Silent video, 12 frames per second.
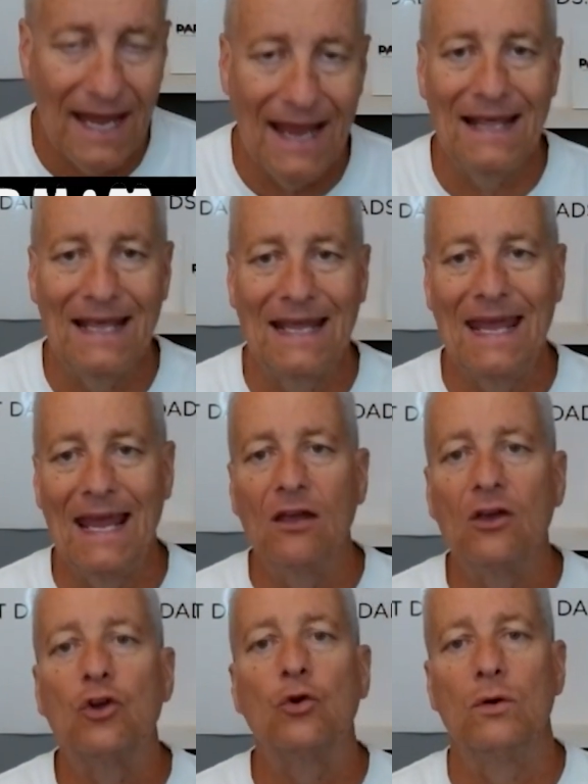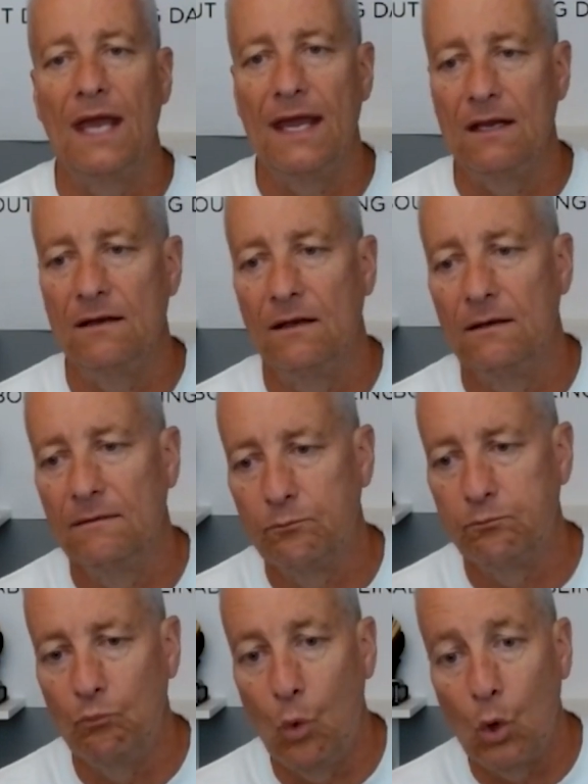And it can create
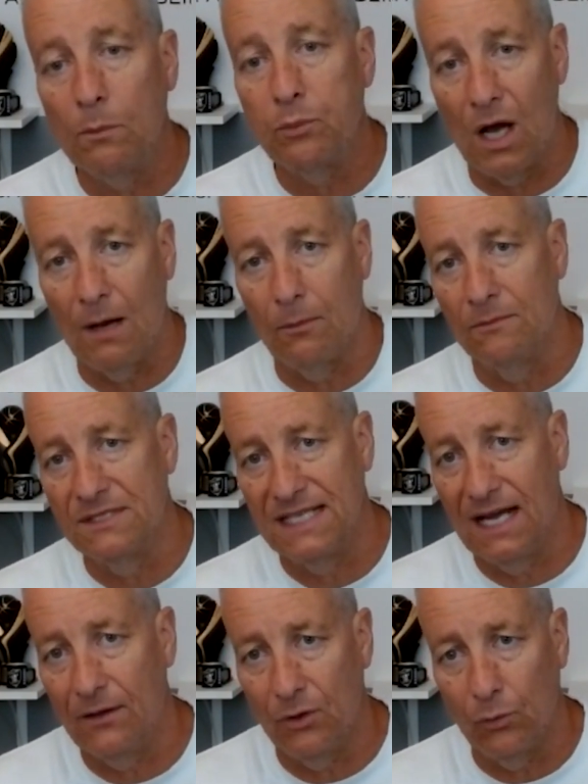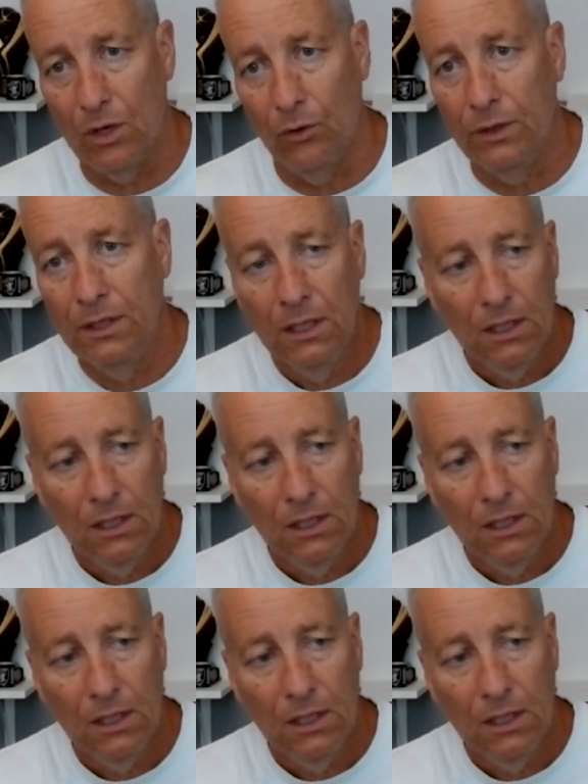more problems down the road.